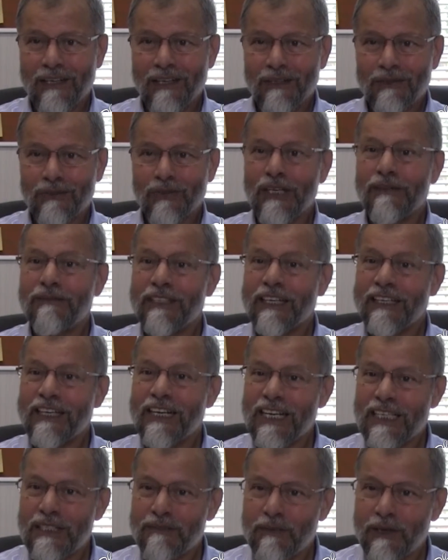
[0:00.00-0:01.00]
So if the
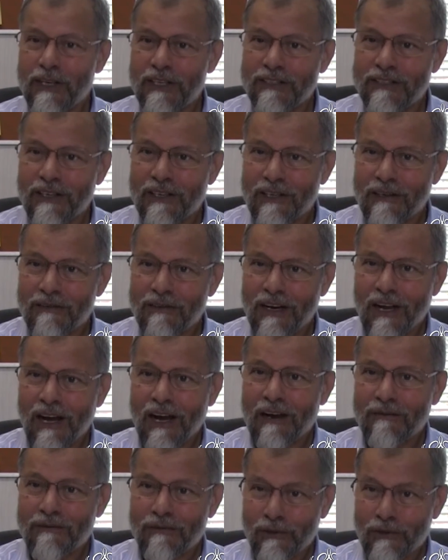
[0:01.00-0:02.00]
day is preserved,
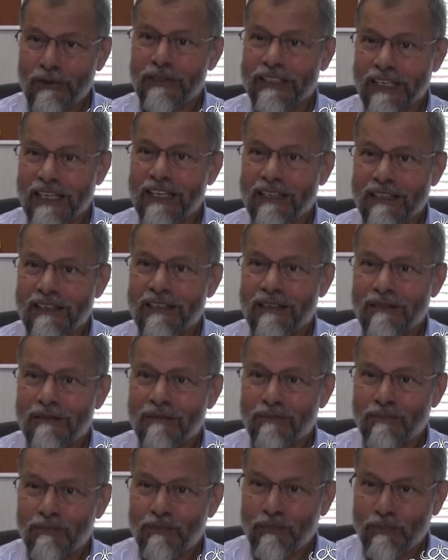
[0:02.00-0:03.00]
of course that
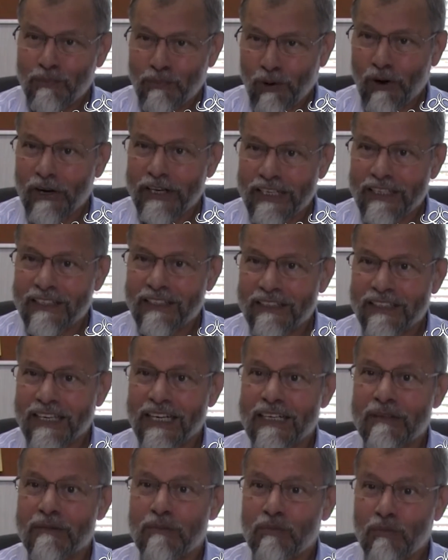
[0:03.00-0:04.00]
point,
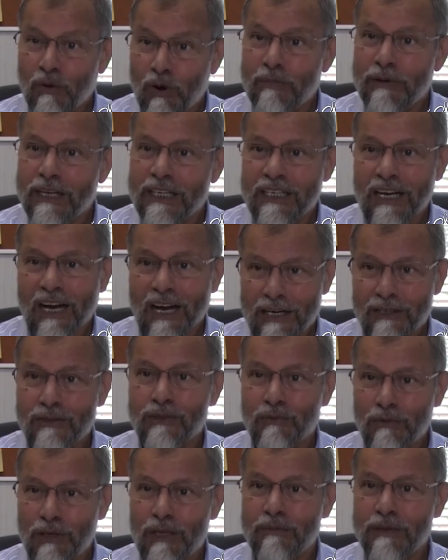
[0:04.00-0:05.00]
that moment
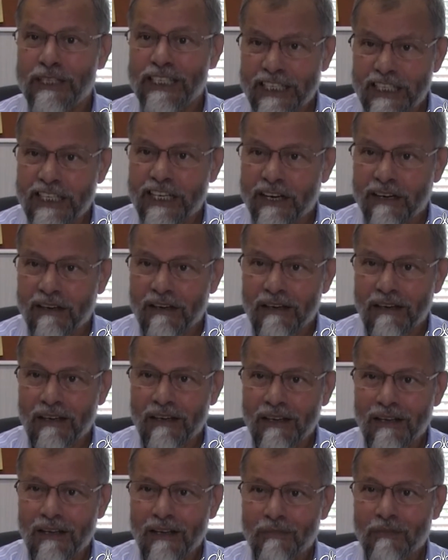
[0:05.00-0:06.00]
also will be
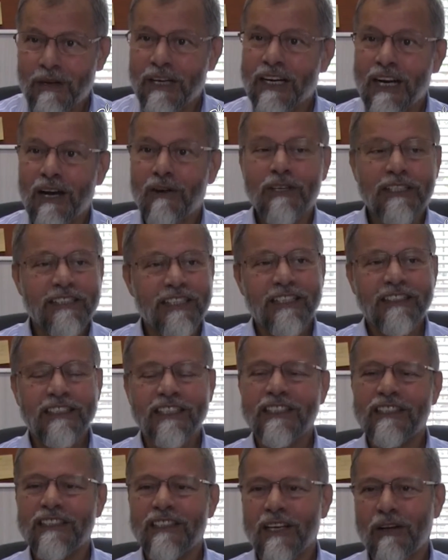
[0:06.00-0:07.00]
hidden. But now he says
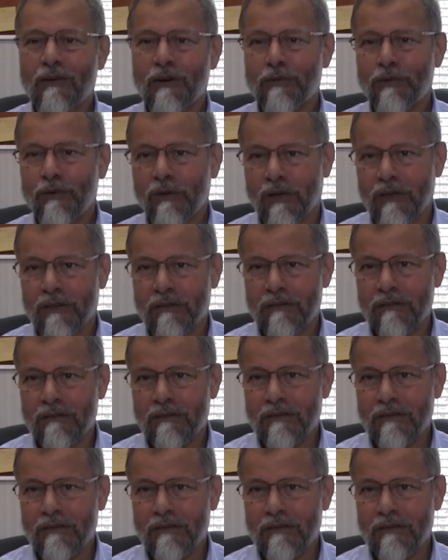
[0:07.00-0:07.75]
it is in our book.